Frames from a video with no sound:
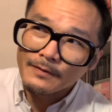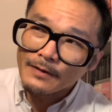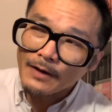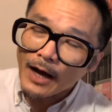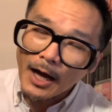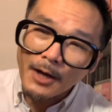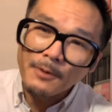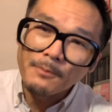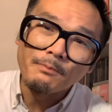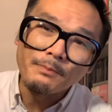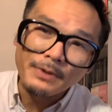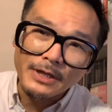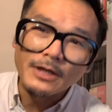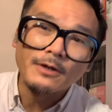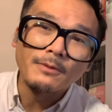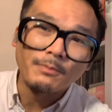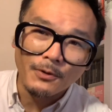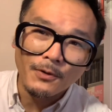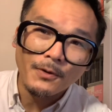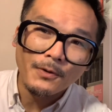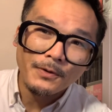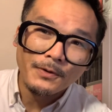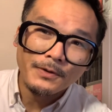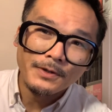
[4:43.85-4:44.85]

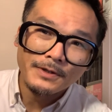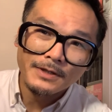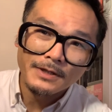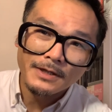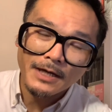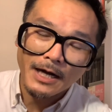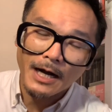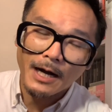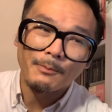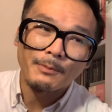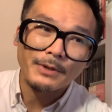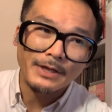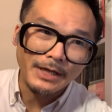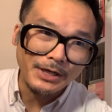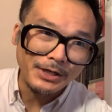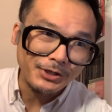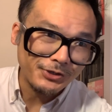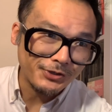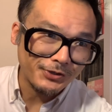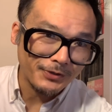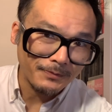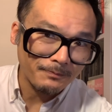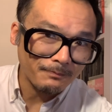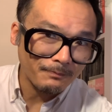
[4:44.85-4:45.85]
unbeatable
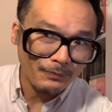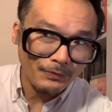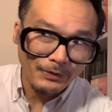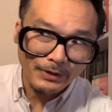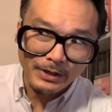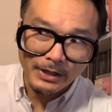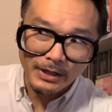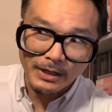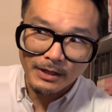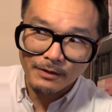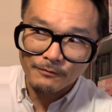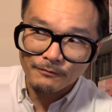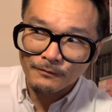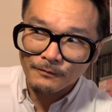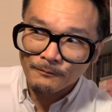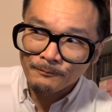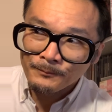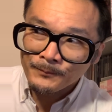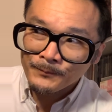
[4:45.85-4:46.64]
combination of